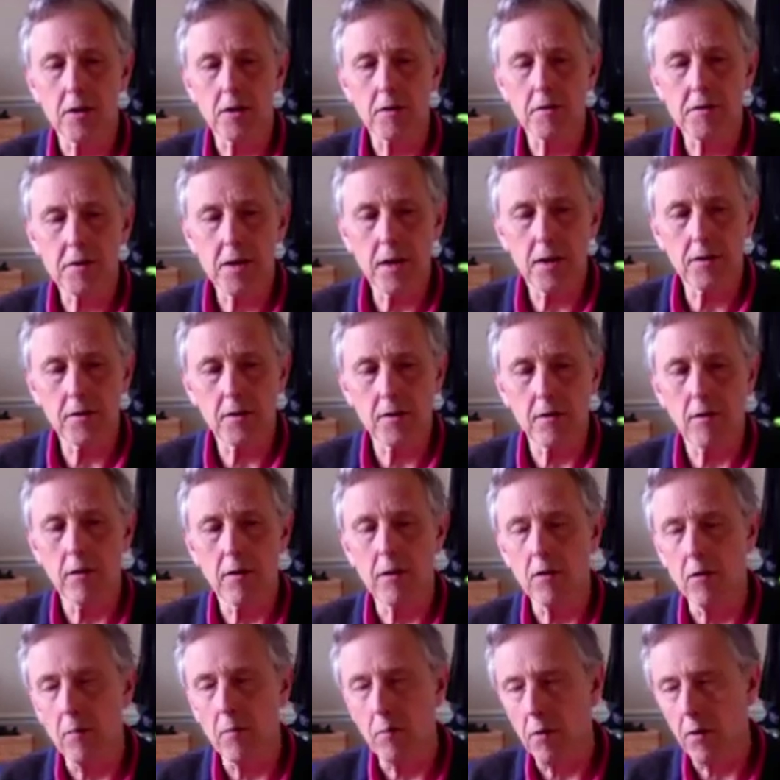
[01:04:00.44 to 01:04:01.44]
to center in
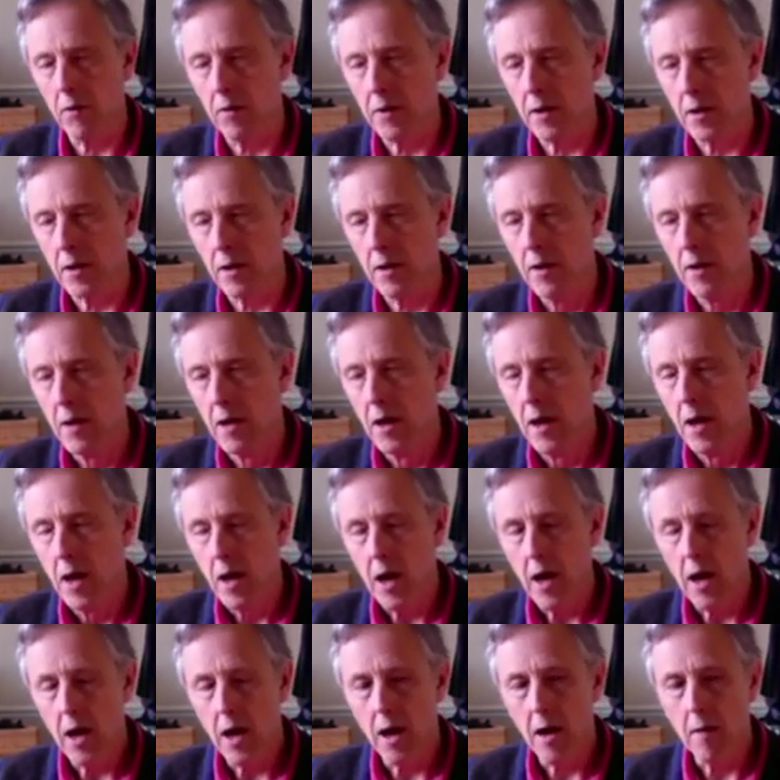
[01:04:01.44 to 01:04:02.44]
your body.
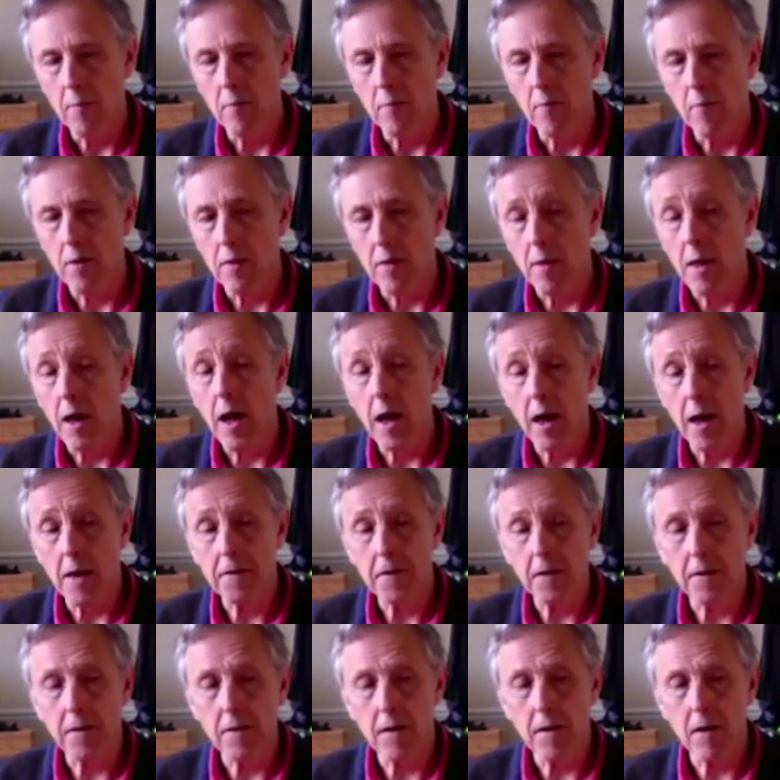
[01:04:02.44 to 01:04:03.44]
I
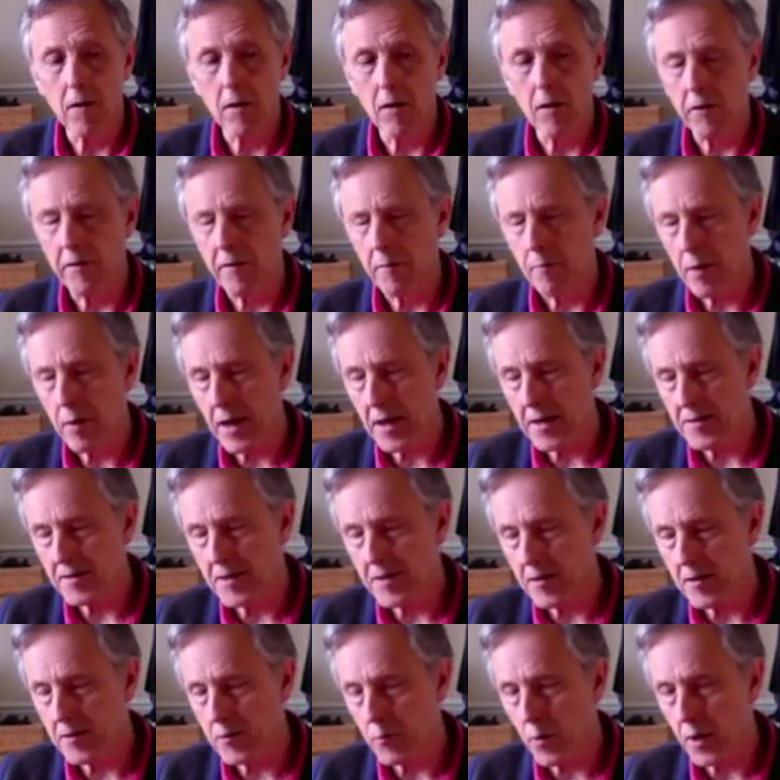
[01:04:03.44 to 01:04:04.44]
think there are a lot of
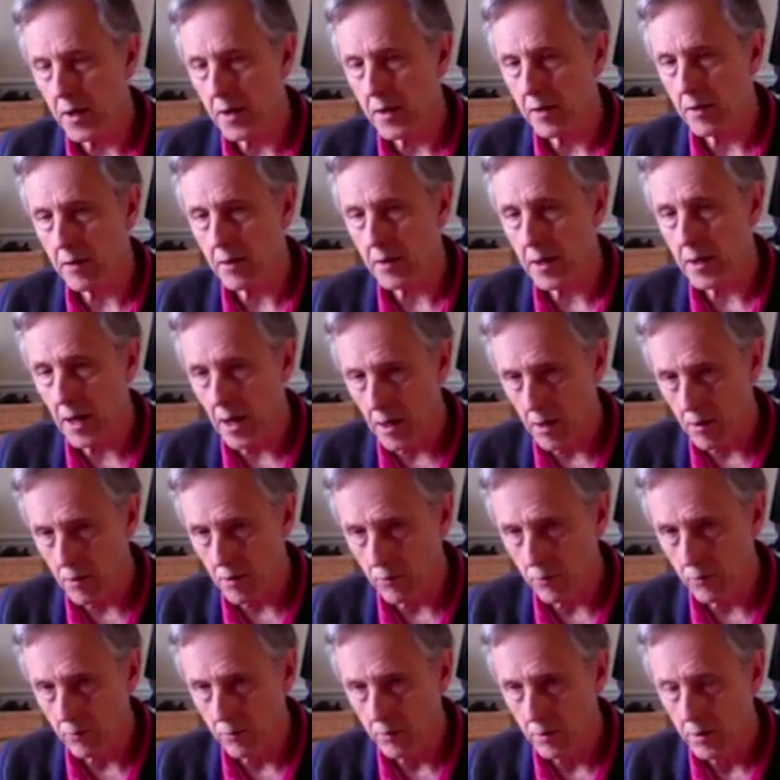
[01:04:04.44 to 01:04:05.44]
places we can
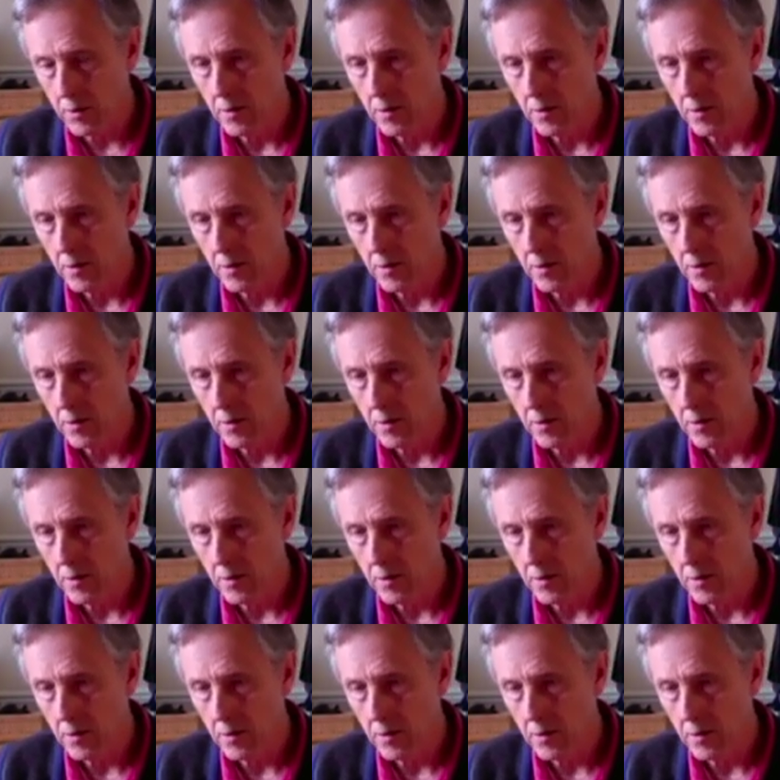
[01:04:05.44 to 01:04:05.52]
go